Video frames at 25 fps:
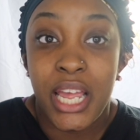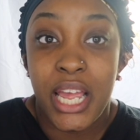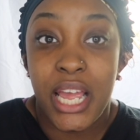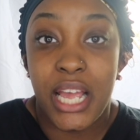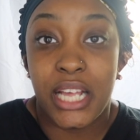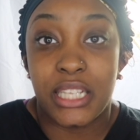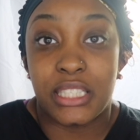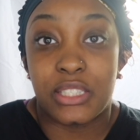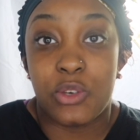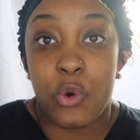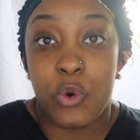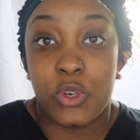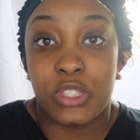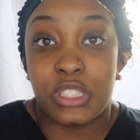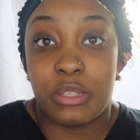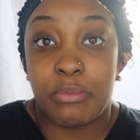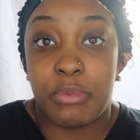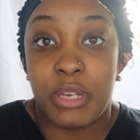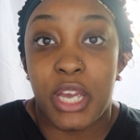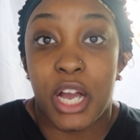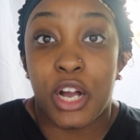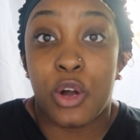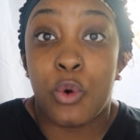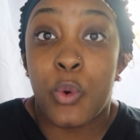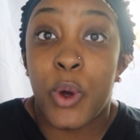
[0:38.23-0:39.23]
It's going to
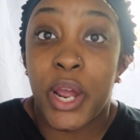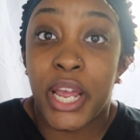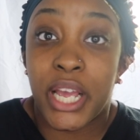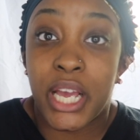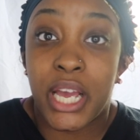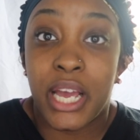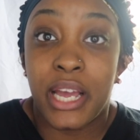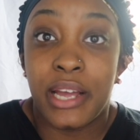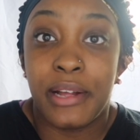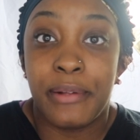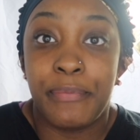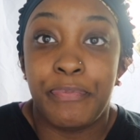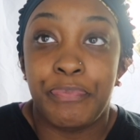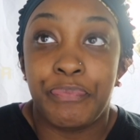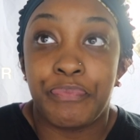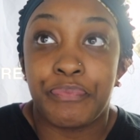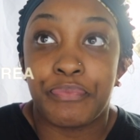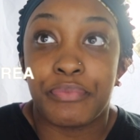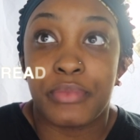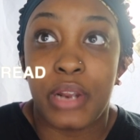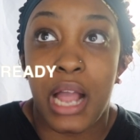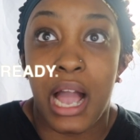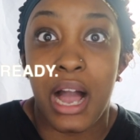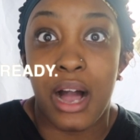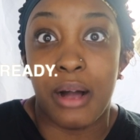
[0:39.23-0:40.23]
be a quick
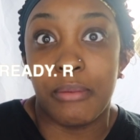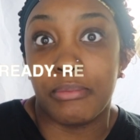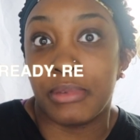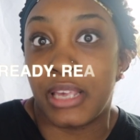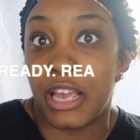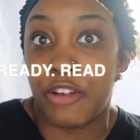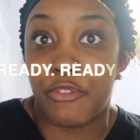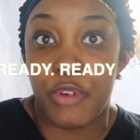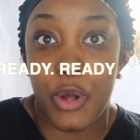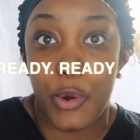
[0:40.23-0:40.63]
get